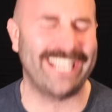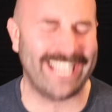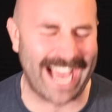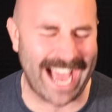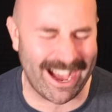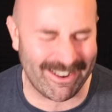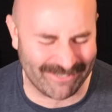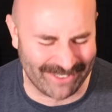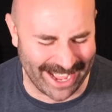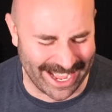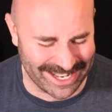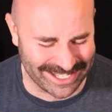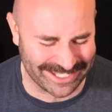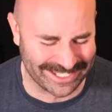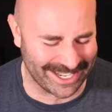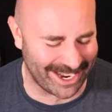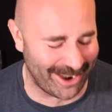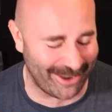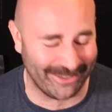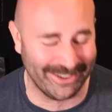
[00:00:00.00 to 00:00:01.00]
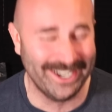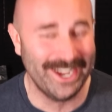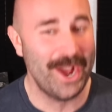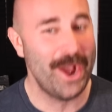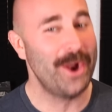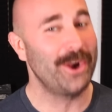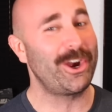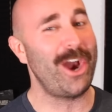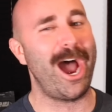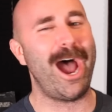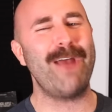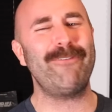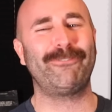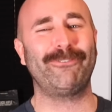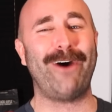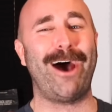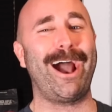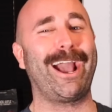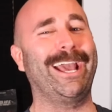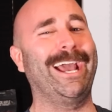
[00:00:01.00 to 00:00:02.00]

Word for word: combat zone. Good fuck.